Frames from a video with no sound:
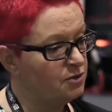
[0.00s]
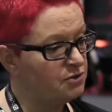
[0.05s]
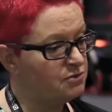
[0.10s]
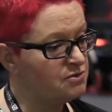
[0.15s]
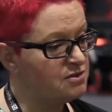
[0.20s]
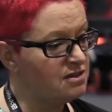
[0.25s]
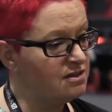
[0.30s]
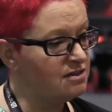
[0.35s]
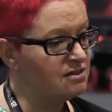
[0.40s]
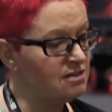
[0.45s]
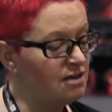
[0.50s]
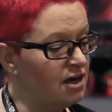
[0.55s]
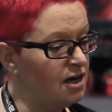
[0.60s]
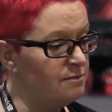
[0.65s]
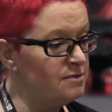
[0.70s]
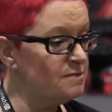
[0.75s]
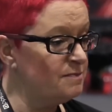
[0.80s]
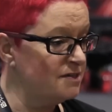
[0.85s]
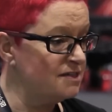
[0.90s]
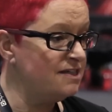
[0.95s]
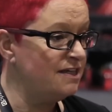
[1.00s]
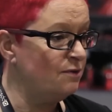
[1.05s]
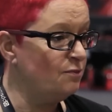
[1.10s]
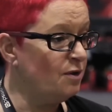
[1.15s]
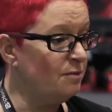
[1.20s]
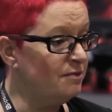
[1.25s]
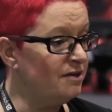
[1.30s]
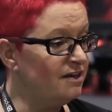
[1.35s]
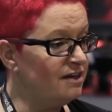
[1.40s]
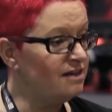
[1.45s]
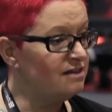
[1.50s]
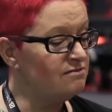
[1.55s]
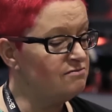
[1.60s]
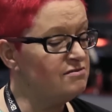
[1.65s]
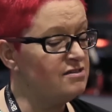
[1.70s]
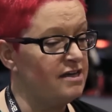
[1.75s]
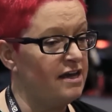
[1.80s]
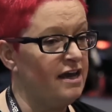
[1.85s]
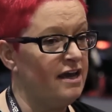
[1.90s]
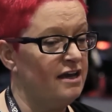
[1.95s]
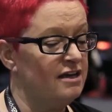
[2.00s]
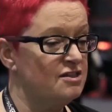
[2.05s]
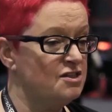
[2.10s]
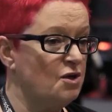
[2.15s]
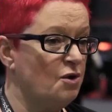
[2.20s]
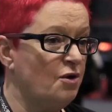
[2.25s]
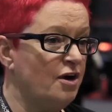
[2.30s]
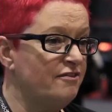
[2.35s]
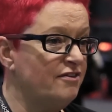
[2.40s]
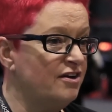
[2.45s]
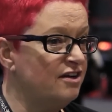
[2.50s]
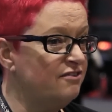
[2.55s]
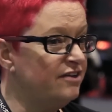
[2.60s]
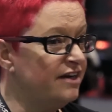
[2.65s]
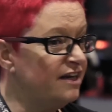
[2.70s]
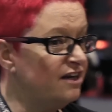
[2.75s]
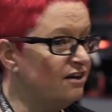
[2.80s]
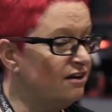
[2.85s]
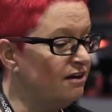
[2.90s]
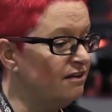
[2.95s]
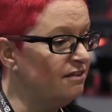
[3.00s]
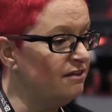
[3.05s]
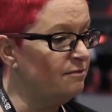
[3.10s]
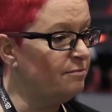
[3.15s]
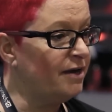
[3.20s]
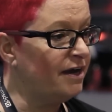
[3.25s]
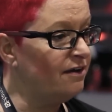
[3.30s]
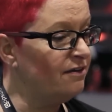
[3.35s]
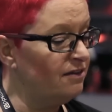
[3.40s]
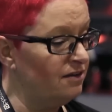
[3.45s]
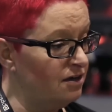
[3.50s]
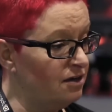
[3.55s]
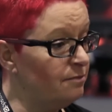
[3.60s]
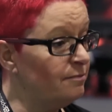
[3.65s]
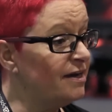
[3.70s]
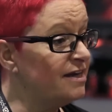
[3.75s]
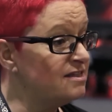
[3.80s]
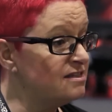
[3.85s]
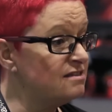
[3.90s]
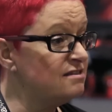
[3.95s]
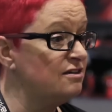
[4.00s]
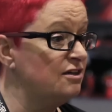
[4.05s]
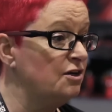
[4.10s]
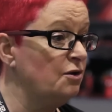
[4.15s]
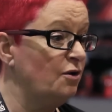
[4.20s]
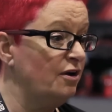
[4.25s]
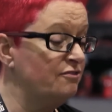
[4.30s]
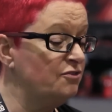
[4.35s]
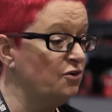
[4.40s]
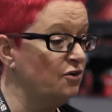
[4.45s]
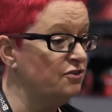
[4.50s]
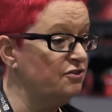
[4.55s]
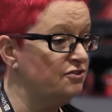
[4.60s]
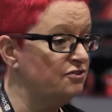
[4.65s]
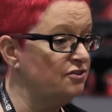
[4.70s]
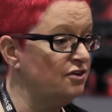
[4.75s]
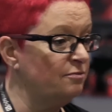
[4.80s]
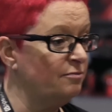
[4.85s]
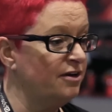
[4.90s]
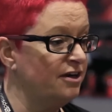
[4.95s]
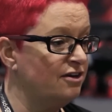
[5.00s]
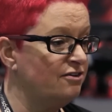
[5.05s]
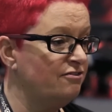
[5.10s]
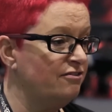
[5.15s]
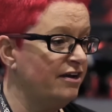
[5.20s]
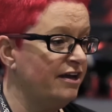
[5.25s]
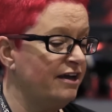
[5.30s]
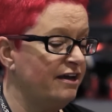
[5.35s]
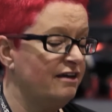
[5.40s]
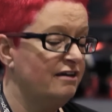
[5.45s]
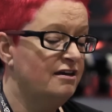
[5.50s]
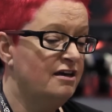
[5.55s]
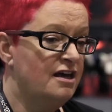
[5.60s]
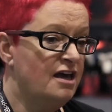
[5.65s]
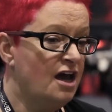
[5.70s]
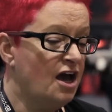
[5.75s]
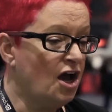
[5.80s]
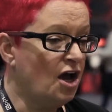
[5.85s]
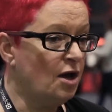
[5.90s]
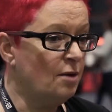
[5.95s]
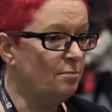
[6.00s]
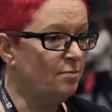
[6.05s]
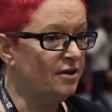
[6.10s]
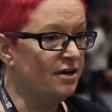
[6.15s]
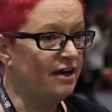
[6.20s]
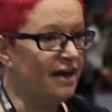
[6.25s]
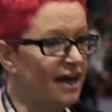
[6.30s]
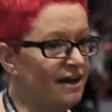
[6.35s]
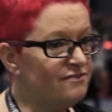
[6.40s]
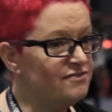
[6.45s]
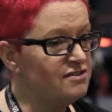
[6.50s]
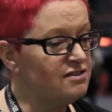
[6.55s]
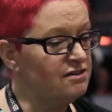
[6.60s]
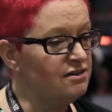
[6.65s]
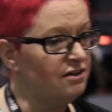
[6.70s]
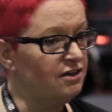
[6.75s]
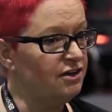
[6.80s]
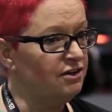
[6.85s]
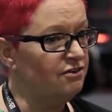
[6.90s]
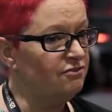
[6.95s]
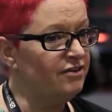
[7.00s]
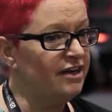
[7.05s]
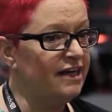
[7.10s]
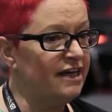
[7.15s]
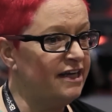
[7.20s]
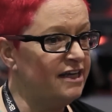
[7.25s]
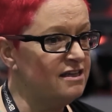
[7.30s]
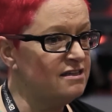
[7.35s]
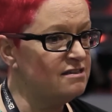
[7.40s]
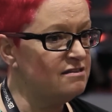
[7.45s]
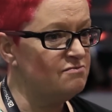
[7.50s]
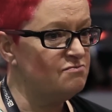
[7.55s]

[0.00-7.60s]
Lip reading: models at the time, especially women in tech, so I've only really learnt about them as, you know, I've gone through my career. But I have to really